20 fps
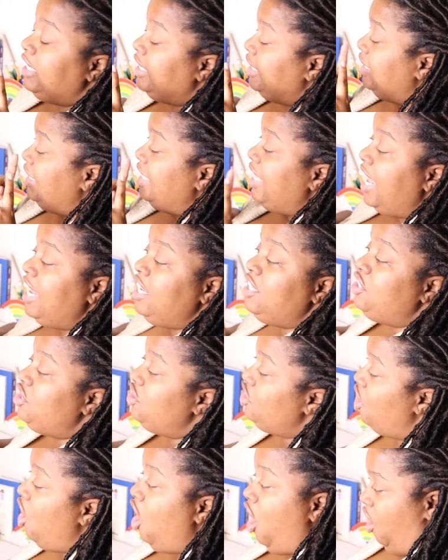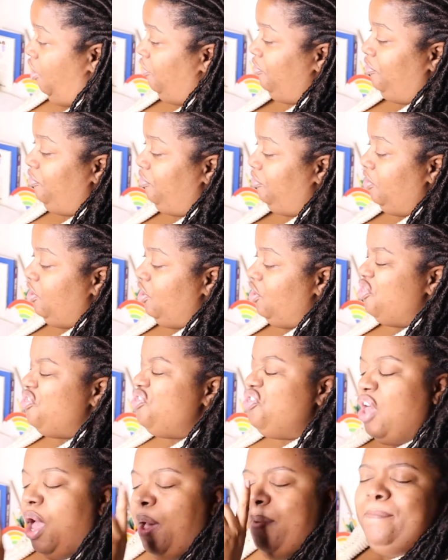get it lasered off
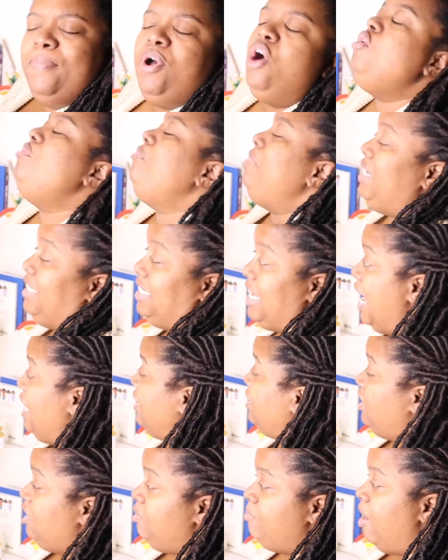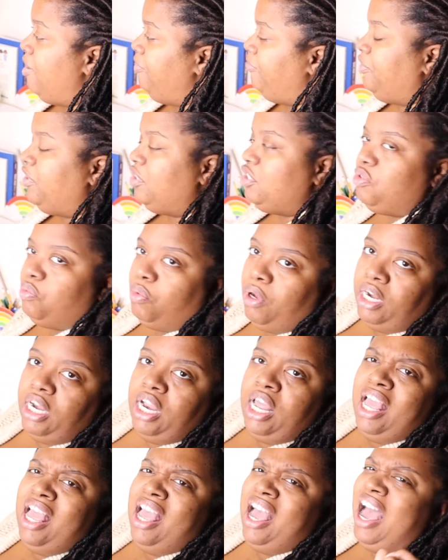the moment I see my first
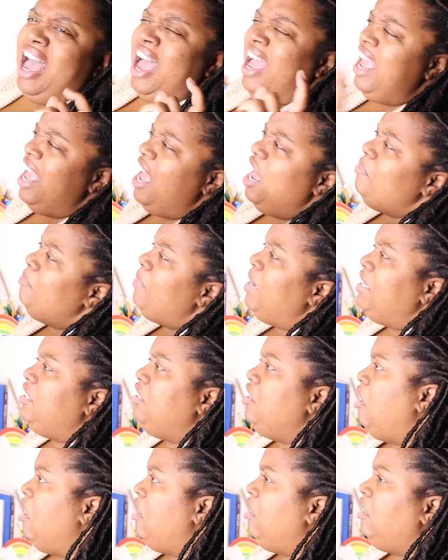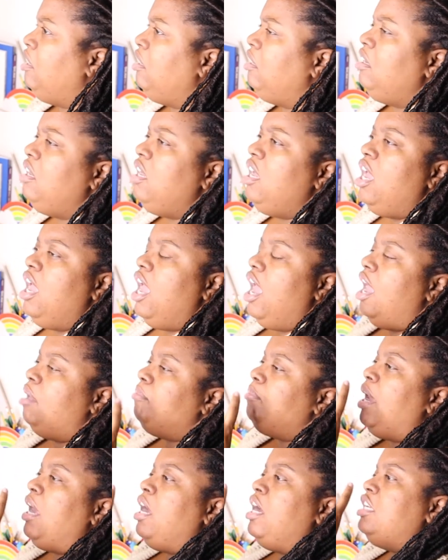one. I had my daughter
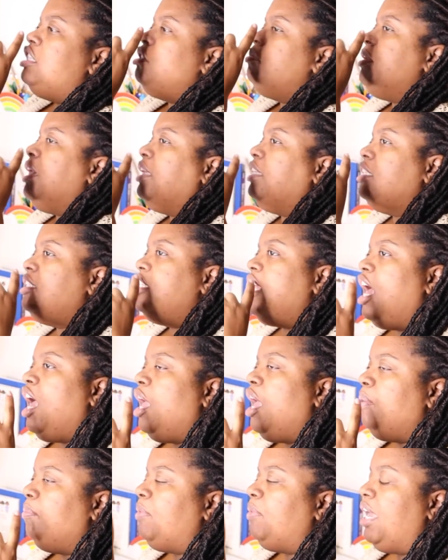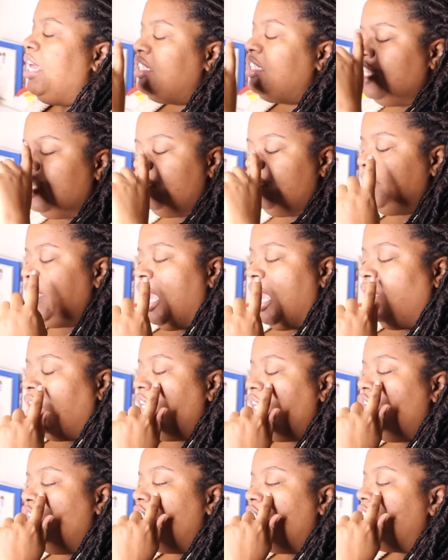and my husband at the time, my ex-husband
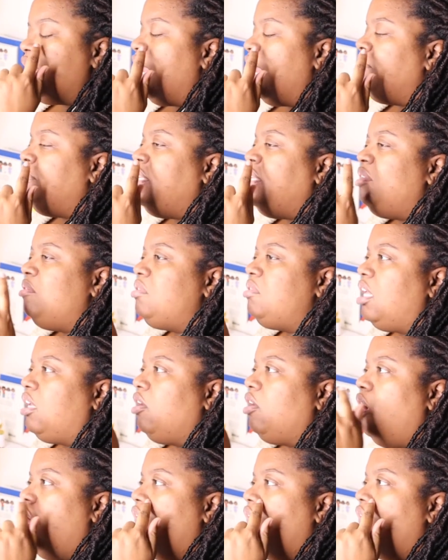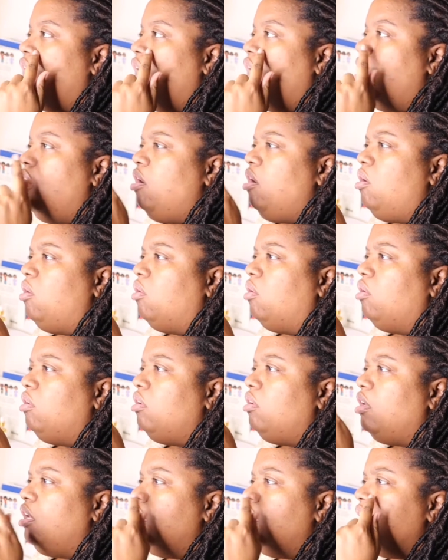now, he looked at me. He was like,
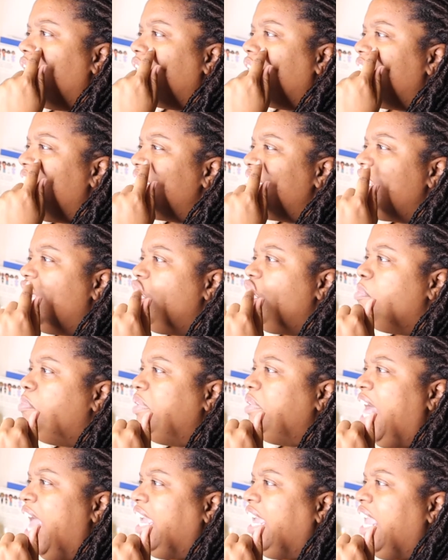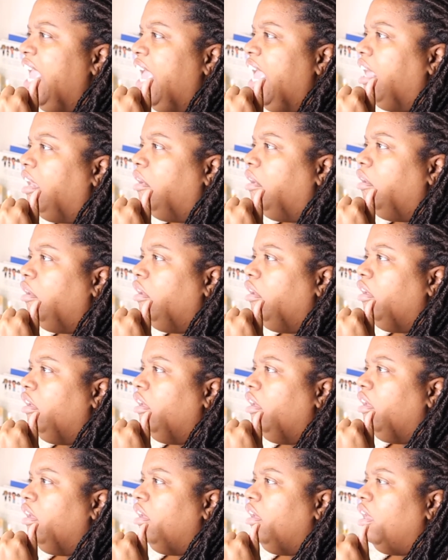oh, that's not a blackhead.
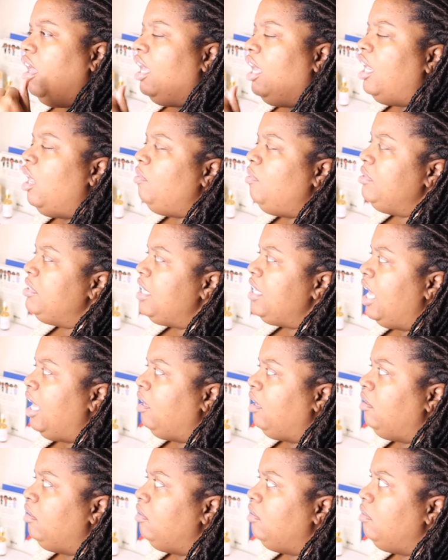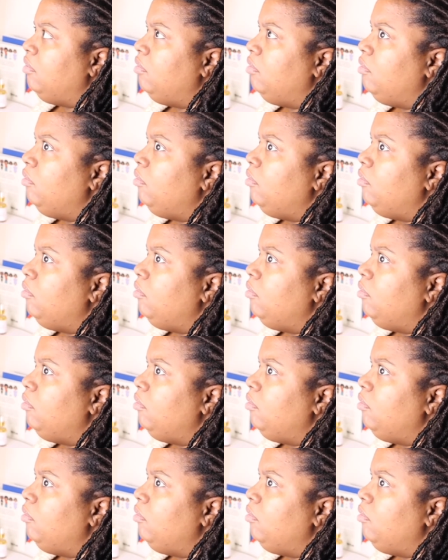And I was like,